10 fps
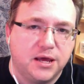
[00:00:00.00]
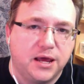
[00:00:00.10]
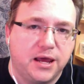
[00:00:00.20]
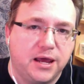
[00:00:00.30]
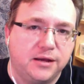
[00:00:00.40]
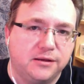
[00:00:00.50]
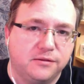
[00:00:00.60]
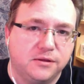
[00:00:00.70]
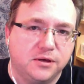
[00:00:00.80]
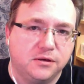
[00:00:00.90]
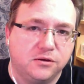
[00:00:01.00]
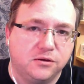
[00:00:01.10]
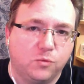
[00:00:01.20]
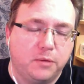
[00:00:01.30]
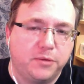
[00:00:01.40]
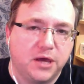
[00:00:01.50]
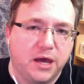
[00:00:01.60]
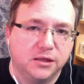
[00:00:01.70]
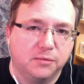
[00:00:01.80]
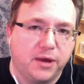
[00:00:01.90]
and then your web API
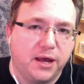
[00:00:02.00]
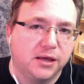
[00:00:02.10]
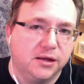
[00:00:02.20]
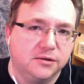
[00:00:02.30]
on the back end.